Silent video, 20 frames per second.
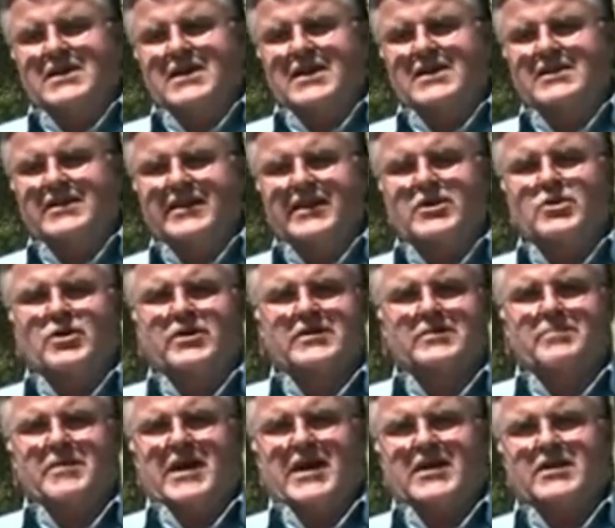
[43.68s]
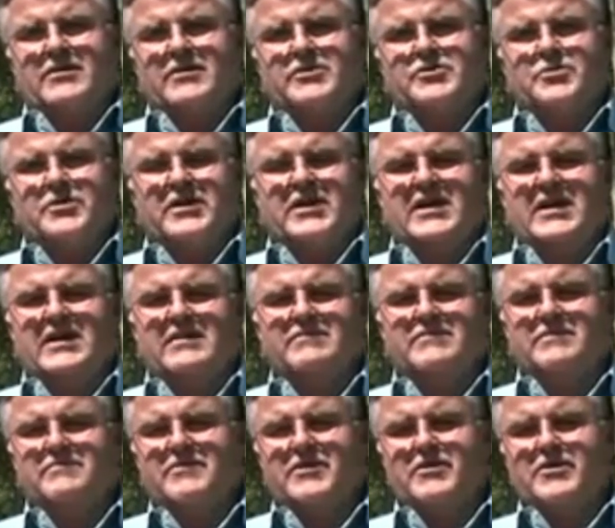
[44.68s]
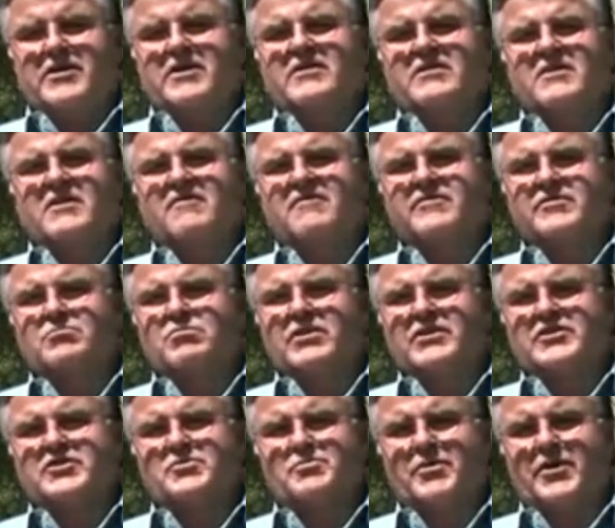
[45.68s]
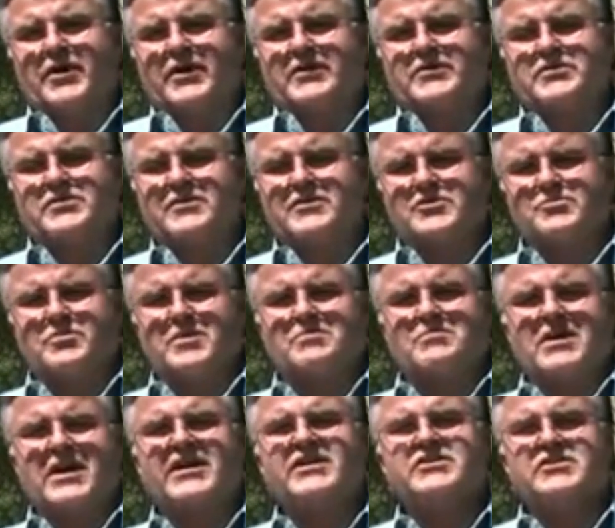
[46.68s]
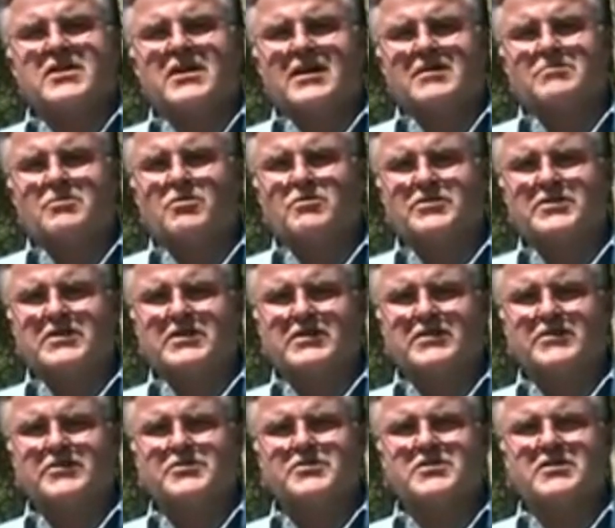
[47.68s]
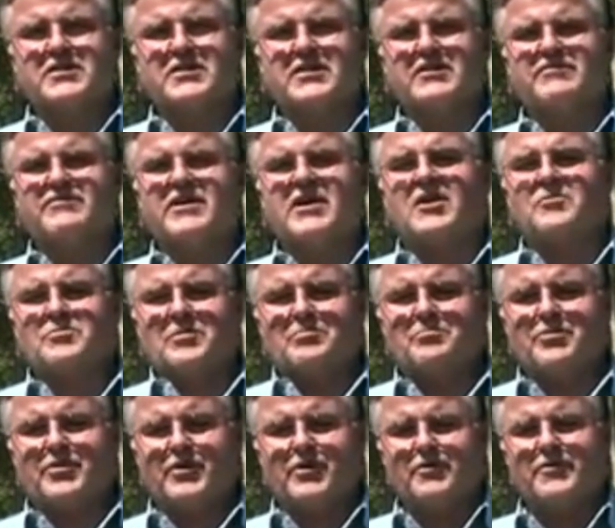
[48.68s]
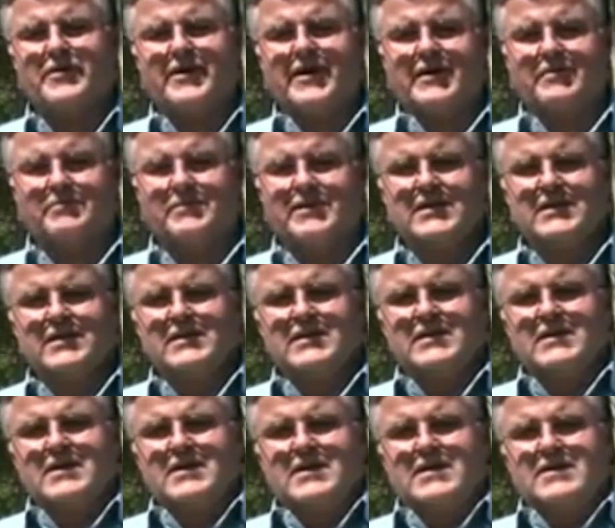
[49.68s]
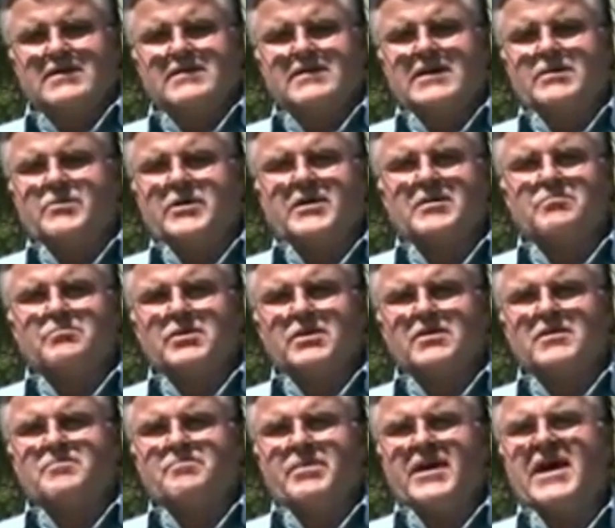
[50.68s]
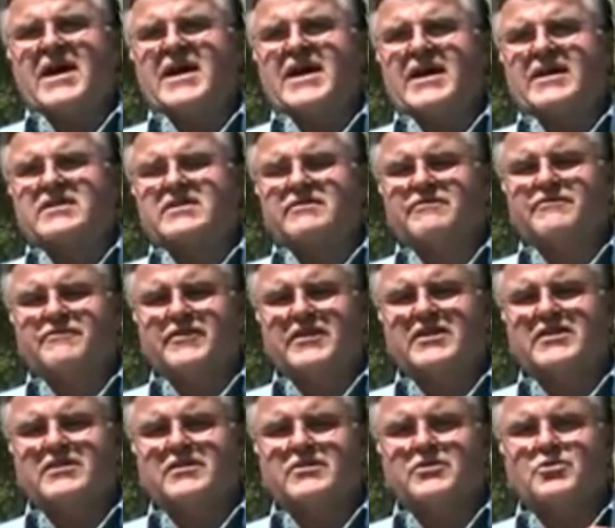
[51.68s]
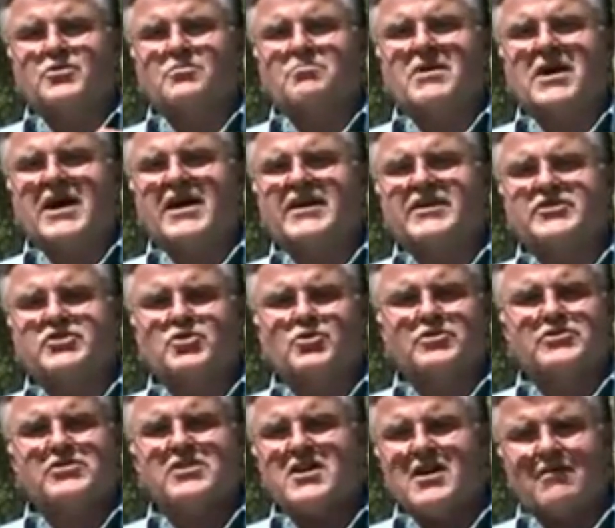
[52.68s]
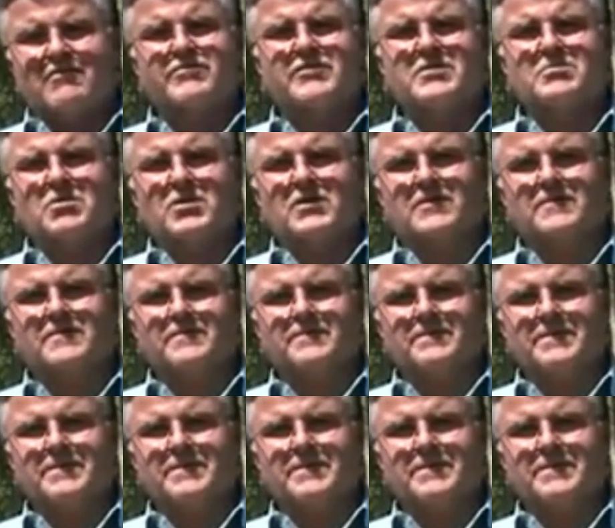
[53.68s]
And then they go out in the backcountry and have a very uncomfortable experience. And it's been my job over the years to develop a program that we can build a pack to fit your body so it's comfortable.